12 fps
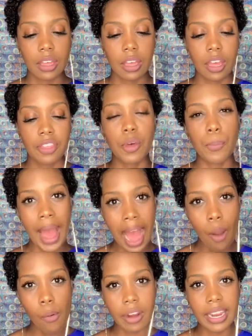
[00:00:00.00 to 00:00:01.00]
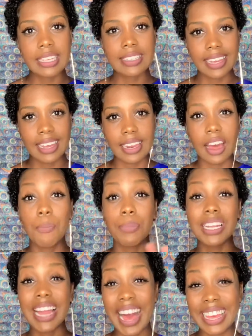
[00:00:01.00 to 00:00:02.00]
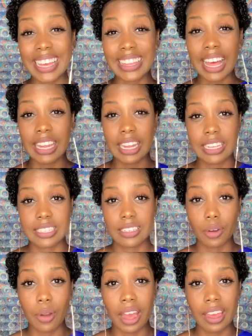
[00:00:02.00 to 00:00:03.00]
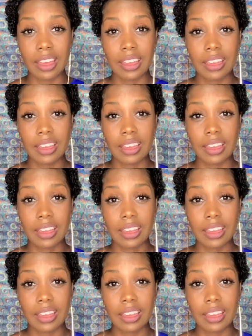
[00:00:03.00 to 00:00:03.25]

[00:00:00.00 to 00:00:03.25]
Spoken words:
The power is in applying that lesson, okay?